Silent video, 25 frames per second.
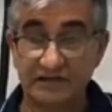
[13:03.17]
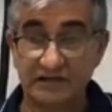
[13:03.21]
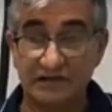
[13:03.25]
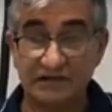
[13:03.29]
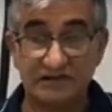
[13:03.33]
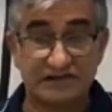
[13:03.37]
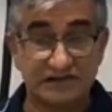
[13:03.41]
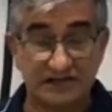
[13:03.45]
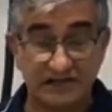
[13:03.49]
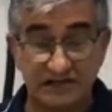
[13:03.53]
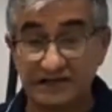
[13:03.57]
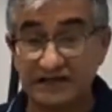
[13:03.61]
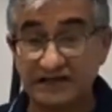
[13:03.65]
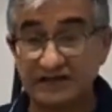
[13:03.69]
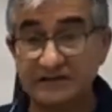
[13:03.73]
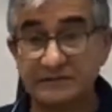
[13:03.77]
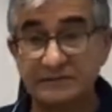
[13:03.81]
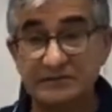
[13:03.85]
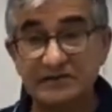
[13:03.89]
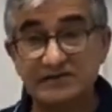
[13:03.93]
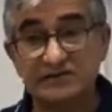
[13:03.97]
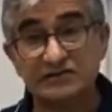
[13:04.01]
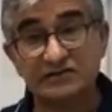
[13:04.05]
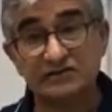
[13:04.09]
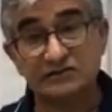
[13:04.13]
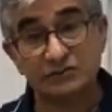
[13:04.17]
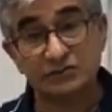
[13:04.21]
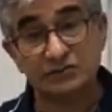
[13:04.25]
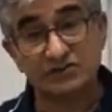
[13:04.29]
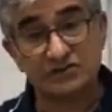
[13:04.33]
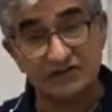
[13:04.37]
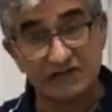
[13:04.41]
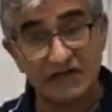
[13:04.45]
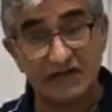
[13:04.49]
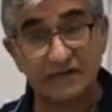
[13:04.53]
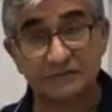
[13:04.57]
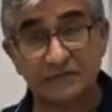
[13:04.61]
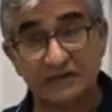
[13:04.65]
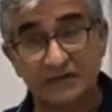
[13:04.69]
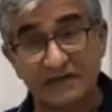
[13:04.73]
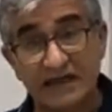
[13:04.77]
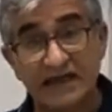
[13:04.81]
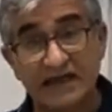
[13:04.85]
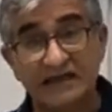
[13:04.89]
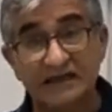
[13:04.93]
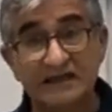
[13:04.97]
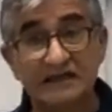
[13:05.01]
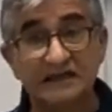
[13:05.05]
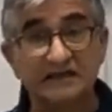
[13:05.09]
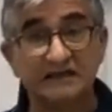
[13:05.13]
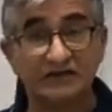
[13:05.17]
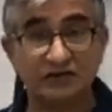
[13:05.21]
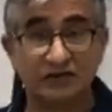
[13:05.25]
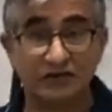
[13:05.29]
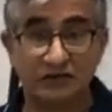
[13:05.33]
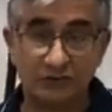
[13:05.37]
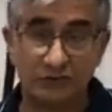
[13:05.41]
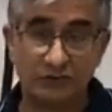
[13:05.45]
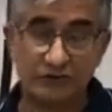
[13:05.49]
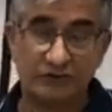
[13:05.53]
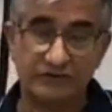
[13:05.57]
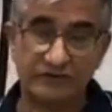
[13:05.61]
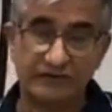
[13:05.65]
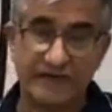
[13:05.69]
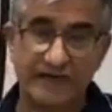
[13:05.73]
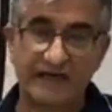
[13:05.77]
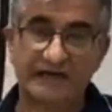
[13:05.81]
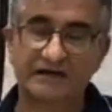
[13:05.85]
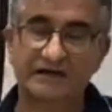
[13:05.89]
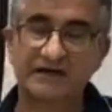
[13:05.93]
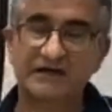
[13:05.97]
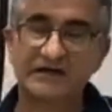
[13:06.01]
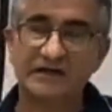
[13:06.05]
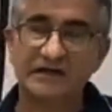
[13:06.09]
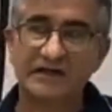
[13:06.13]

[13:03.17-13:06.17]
selling the business or estate planning. You've got to look at that.